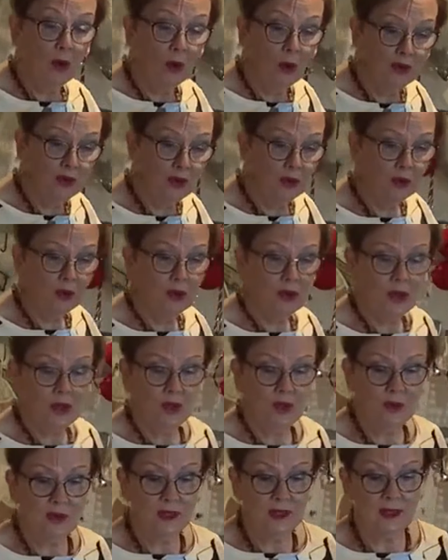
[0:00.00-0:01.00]
also going to
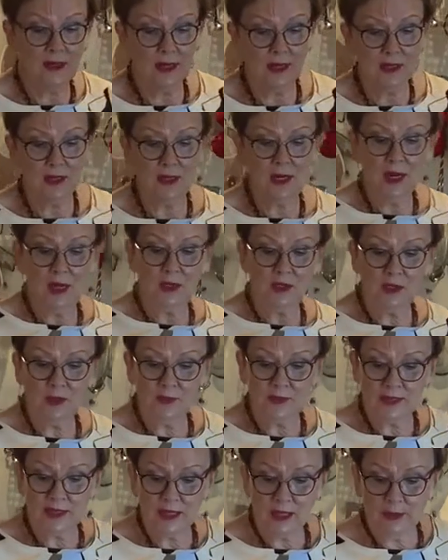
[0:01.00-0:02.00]
use in this some
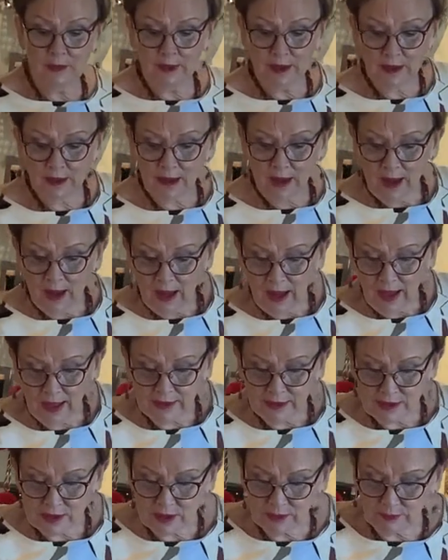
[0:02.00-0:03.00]
cinnamon
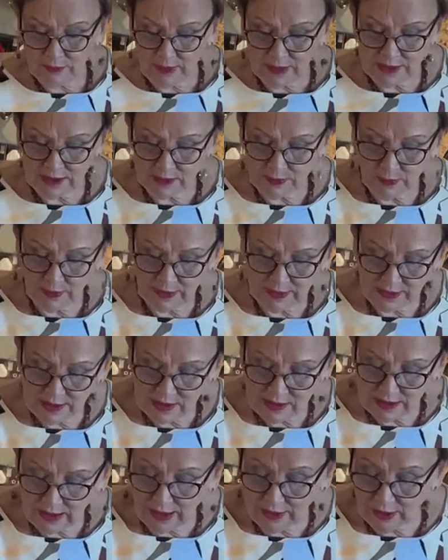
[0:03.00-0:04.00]
and some mixed
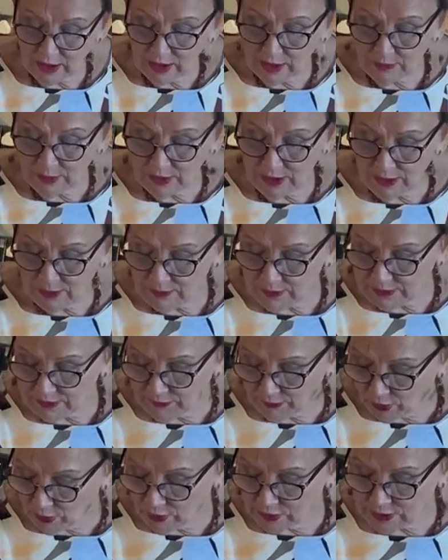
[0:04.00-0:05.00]
spice, and you can put in a bit of
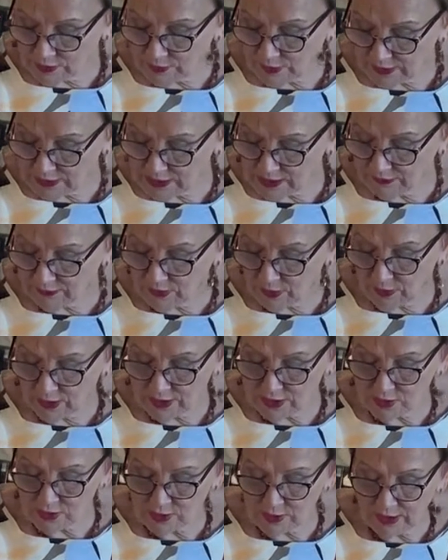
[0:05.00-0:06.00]
allspice if you
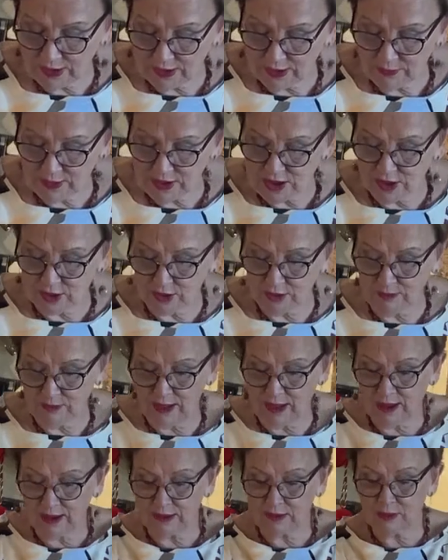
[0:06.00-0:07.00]
want to as well, and a bit of
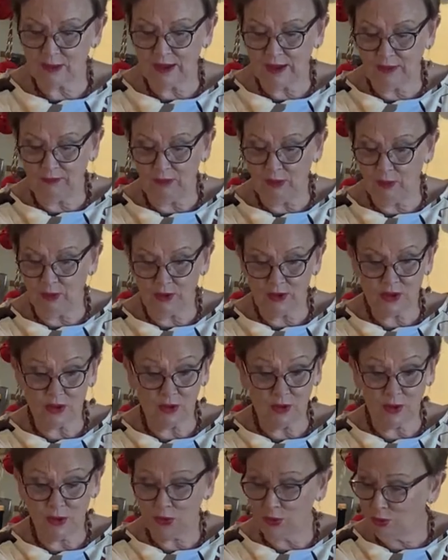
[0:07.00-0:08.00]
nutmeg as well if you want
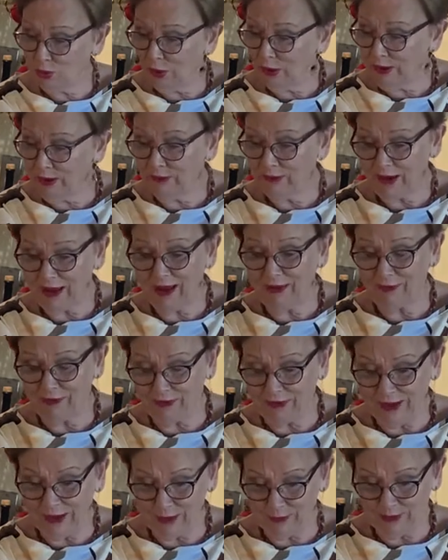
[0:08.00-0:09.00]
to. So whatever you have
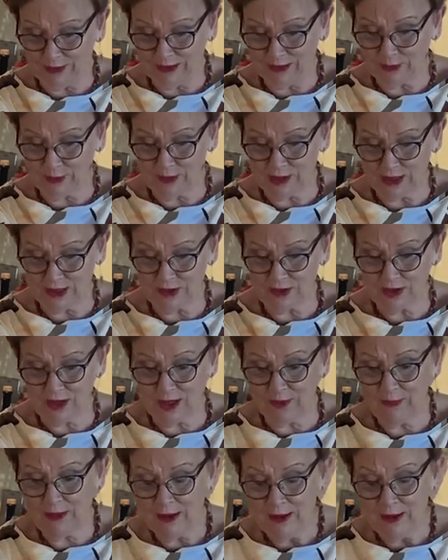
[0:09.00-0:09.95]
available at the particular time.